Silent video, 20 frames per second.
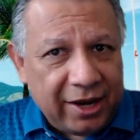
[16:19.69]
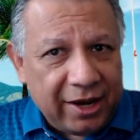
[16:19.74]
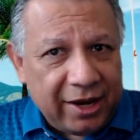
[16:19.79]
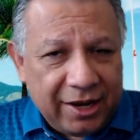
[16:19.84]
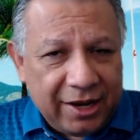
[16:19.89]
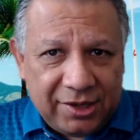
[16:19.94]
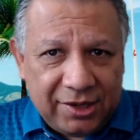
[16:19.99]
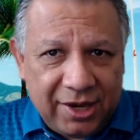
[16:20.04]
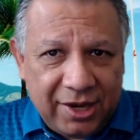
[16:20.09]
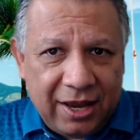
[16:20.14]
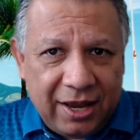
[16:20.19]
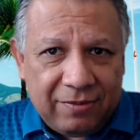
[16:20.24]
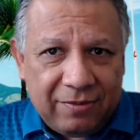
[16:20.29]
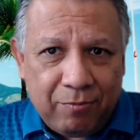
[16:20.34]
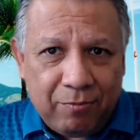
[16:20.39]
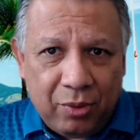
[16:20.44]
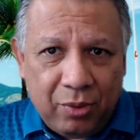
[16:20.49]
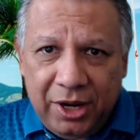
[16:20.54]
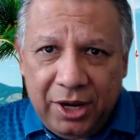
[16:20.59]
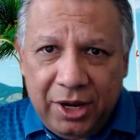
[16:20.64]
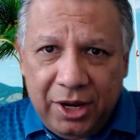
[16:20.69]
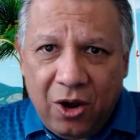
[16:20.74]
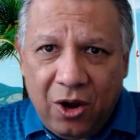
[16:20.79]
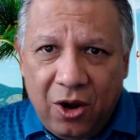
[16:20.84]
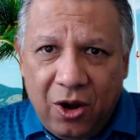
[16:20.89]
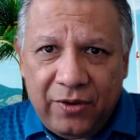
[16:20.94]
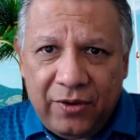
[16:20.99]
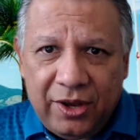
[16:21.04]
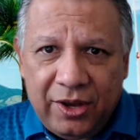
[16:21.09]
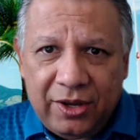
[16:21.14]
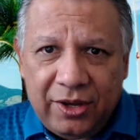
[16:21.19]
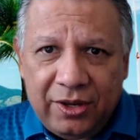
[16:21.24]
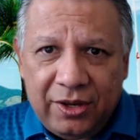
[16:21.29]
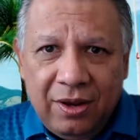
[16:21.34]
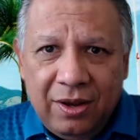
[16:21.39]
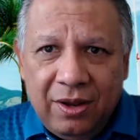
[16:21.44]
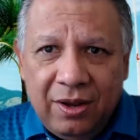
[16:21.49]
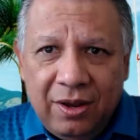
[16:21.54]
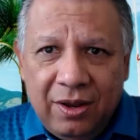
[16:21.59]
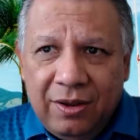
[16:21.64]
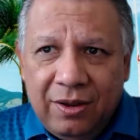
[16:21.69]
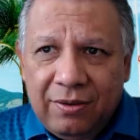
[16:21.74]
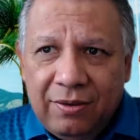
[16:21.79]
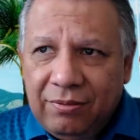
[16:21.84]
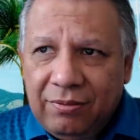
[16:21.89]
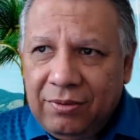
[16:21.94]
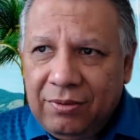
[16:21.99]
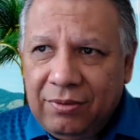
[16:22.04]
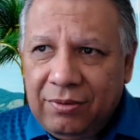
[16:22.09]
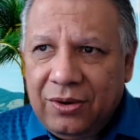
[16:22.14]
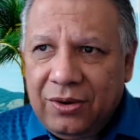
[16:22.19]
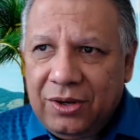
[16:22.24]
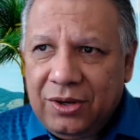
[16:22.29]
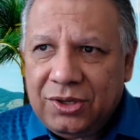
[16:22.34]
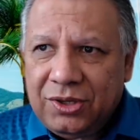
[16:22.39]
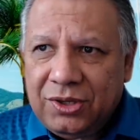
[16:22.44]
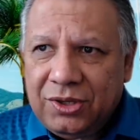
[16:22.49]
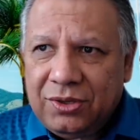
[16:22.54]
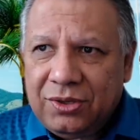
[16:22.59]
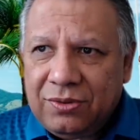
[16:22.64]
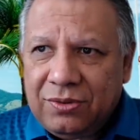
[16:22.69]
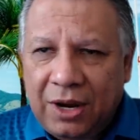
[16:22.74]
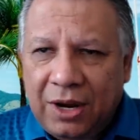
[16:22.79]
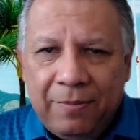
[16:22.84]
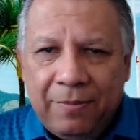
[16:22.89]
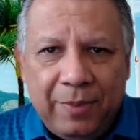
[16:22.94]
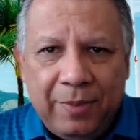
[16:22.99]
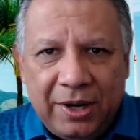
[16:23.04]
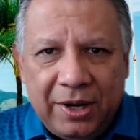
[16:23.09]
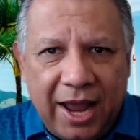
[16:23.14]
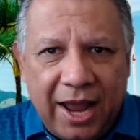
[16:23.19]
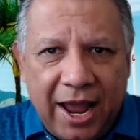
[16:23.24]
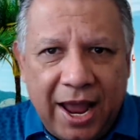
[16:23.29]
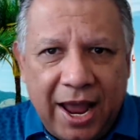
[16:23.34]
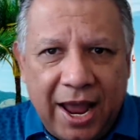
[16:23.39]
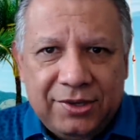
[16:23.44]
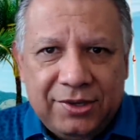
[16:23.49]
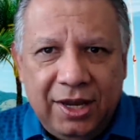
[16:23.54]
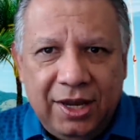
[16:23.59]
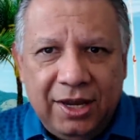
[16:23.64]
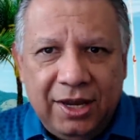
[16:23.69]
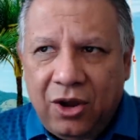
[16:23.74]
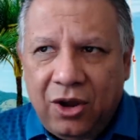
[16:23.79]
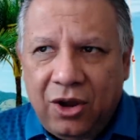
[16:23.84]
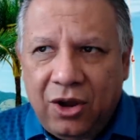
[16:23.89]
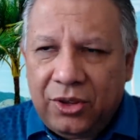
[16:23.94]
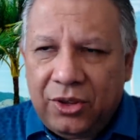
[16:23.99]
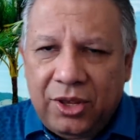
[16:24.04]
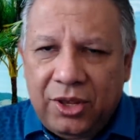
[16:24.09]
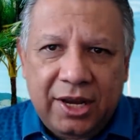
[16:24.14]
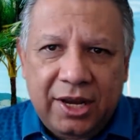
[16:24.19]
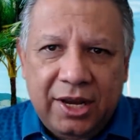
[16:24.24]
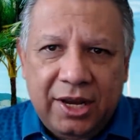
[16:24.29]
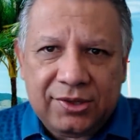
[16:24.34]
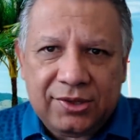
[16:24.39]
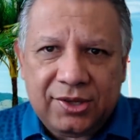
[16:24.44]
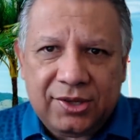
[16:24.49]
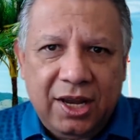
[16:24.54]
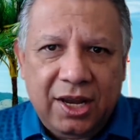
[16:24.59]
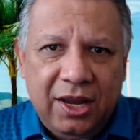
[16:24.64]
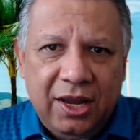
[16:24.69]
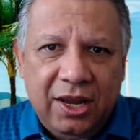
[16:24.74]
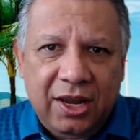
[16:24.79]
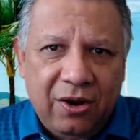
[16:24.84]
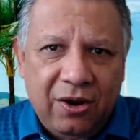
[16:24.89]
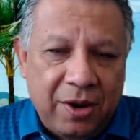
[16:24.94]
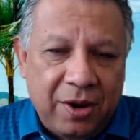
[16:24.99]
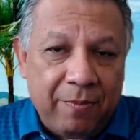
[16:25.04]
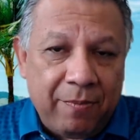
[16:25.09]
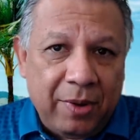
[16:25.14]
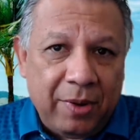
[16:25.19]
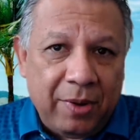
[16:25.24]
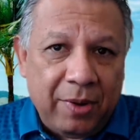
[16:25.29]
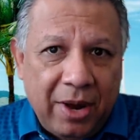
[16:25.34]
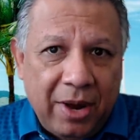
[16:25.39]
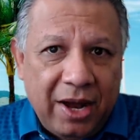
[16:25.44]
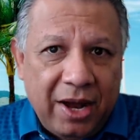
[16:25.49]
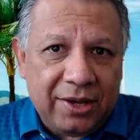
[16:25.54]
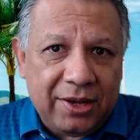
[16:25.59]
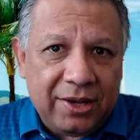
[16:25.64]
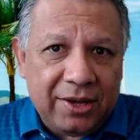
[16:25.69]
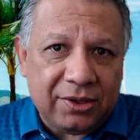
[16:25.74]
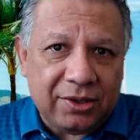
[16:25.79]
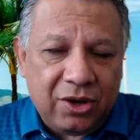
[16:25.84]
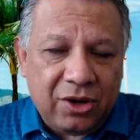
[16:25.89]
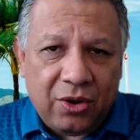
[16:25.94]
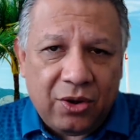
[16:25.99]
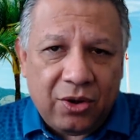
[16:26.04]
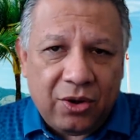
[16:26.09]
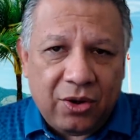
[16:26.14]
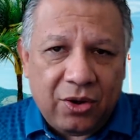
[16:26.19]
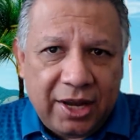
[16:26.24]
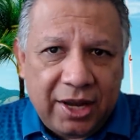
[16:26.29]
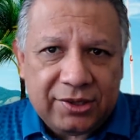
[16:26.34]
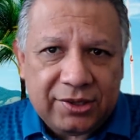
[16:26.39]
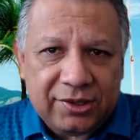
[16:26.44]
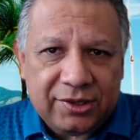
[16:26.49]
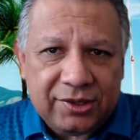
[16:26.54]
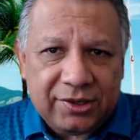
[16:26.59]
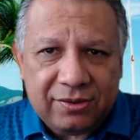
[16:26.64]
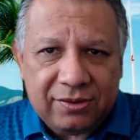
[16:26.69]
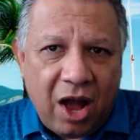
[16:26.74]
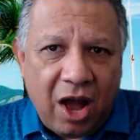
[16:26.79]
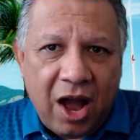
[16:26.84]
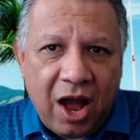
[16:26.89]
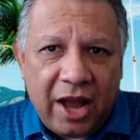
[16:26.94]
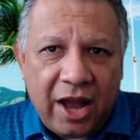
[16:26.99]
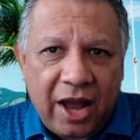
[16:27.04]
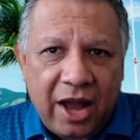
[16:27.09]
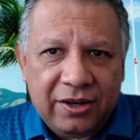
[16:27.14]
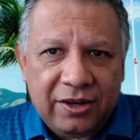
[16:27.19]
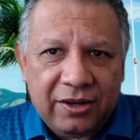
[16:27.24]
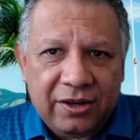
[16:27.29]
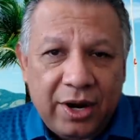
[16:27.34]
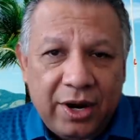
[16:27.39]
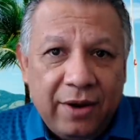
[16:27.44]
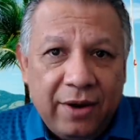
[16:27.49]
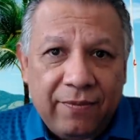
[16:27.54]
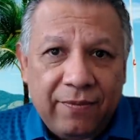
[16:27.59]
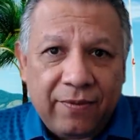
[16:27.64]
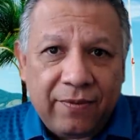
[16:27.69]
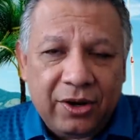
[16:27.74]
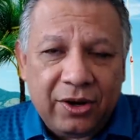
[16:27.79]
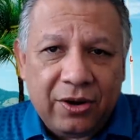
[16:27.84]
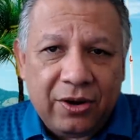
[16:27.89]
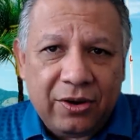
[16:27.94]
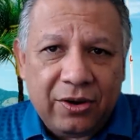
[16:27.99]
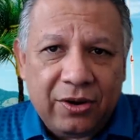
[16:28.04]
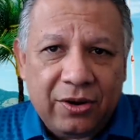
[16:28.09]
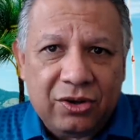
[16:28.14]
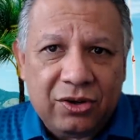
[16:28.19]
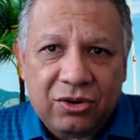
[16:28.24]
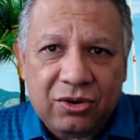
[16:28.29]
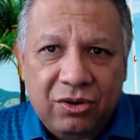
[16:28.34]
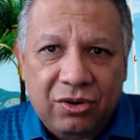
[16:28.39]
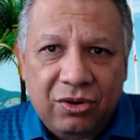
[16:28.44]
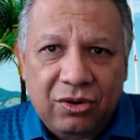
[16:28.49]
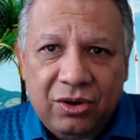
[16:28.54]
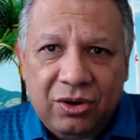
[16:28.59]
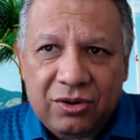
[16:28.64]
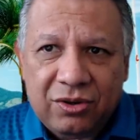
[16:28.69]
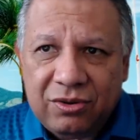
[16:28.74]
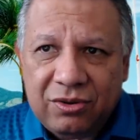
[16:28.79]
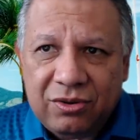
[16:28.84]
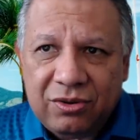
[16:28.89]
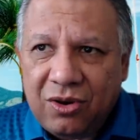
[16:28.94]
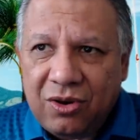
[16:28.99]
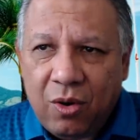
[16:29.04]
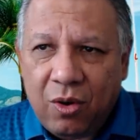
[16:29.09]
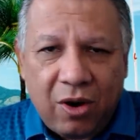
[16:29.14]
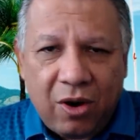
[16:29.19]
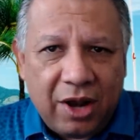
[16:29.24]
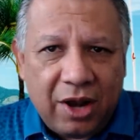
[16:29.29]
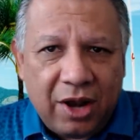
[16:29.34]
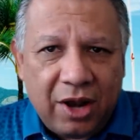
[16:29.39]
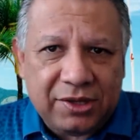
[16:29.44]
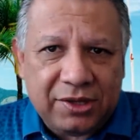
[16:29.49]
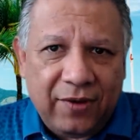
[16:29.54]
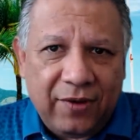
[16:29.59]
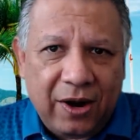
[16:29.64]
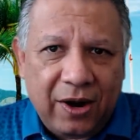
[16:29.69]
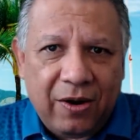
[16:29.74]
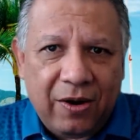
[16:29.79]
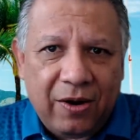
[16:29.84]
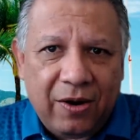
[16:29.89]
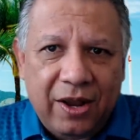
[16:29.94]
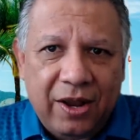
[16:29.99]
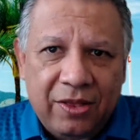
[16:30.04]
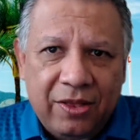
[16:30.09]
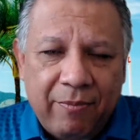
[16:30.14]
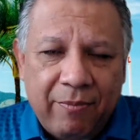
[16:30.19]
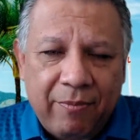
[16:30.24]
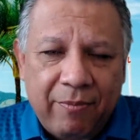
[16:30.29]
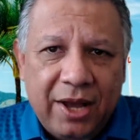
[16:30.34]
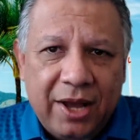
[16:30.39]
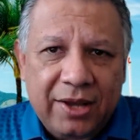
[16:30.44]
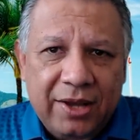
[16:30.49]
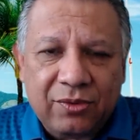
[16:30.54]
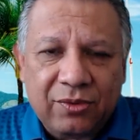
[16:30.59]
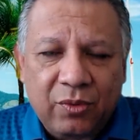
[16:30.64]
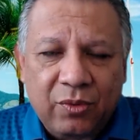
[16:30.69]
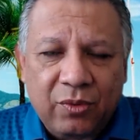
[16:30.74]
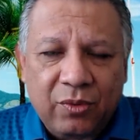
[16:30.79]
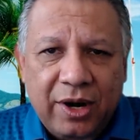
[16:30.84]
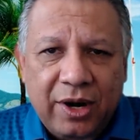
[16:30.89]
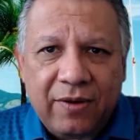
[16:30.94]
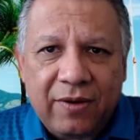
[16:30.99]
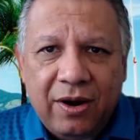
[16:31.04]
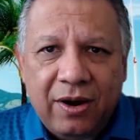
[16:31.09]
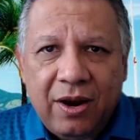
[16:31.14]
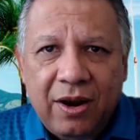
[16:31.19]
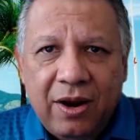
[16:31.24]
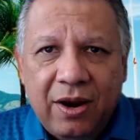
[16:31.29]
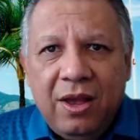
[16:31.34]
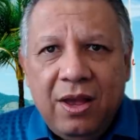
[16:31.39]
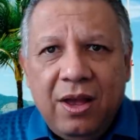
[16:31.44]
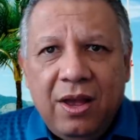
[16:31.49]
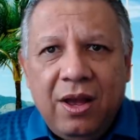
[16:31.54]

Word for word: Like I said, pre-COVID, you know, you just jump in a taxi and go to the next city, or jump on a bus and go to the next island, whatever. You know, you can you can go across the ferry on the bus and whatever.